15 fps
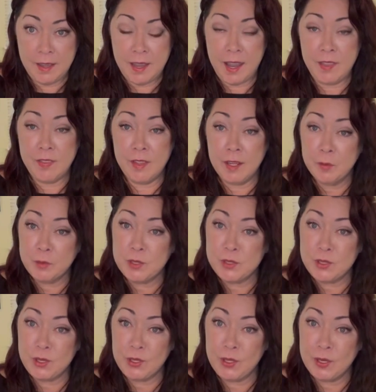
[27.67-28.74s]
and then I'm going to
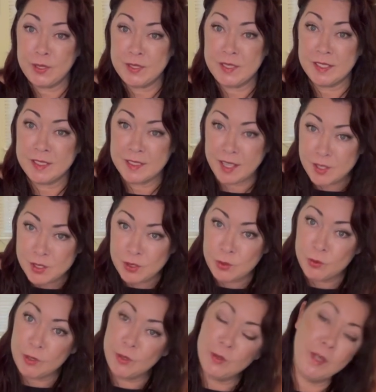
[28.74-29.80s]
show you how to succession
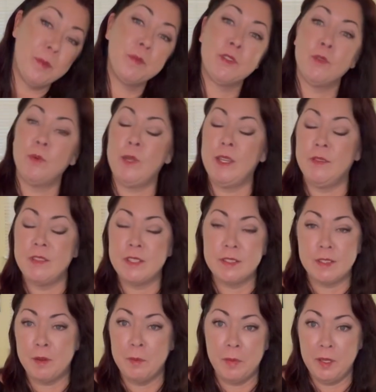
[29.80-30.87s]
grow them so we have just
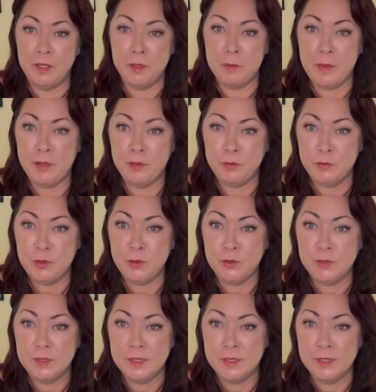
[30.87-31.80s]
an abundant amount of food.